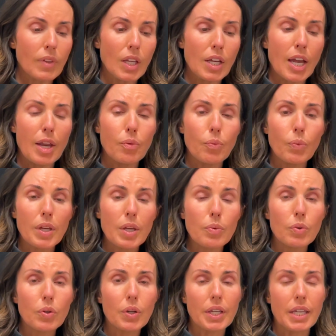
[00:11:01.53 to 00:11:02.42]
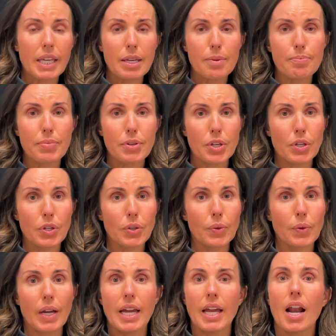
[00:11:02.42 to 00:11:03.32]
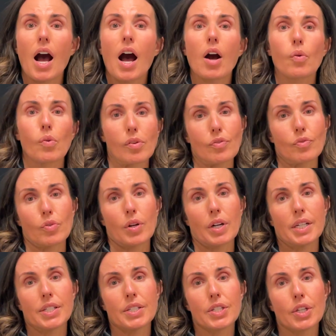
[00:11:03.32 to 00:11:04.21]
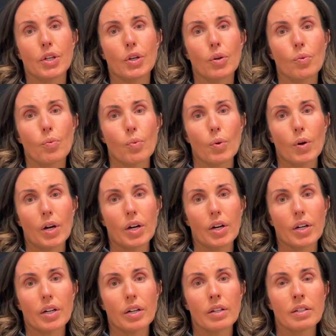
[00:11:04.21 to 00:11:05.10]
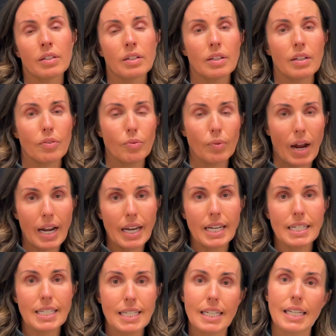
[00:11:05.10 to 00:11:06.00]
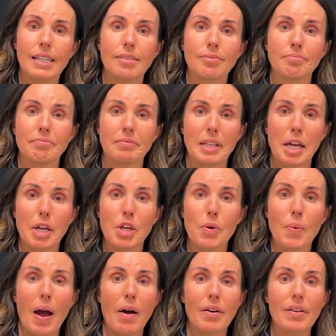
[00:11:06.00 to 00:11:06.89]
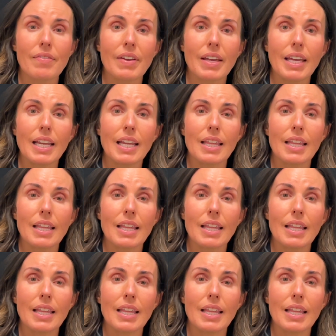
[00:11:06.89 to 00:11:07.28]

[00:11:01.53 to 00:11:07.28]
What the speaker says: And we will keep you in aquaphor until we're ready to let you out of it,